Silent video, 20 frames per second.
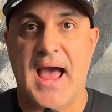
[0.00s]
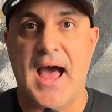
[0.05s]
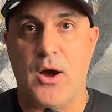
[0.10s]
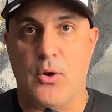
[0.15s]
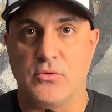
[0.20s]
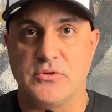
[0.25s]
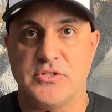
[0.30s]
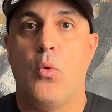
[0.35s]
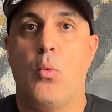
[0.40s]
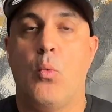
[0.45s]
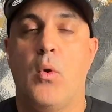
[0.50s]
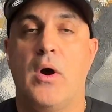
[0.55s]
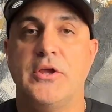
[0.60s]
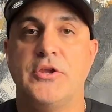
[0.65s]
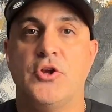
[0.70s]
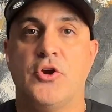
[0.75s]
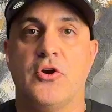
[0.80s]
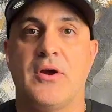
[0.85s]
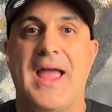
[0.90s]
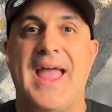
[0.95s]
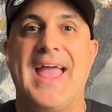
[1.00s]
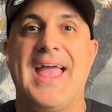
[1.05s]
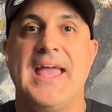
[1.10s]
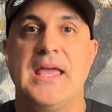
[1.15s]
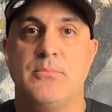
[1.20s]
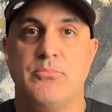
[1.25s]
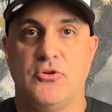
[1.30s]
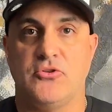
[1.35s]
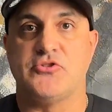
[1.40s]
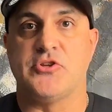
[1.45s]
out what you're
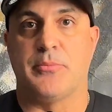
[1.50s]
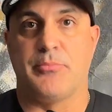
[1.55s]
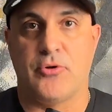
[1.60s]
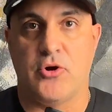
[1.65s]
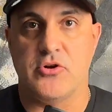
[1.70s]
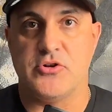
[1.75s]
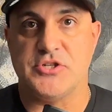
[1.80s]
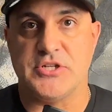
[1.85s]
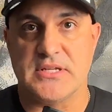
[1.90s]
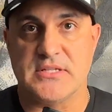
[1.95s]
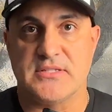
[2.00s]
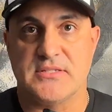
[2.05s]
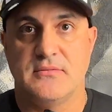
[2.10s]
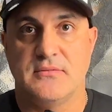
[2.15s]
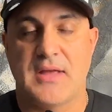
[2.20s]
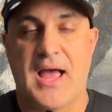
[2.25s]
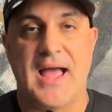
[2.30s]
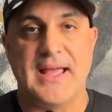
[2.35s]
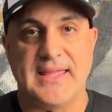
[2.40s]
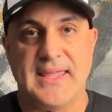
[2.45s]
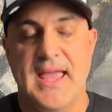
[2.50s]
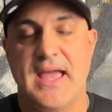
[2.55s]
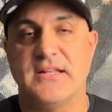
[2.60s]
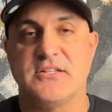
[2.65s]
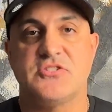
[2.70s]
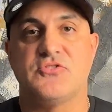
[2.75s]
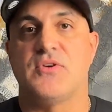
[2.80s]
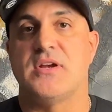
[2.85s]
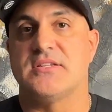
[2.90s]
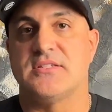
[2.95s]
able to purchase. I can't
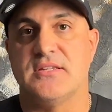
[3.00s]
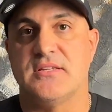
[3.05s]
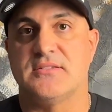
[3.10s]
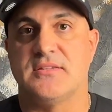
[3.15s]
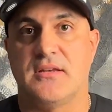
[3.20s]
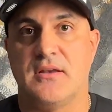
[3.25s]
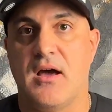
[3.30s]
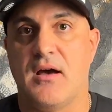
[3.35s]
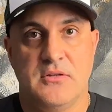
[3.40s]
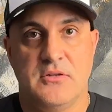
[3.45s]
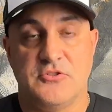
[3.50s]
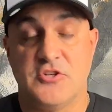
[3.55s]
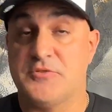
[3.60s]
stress this enough.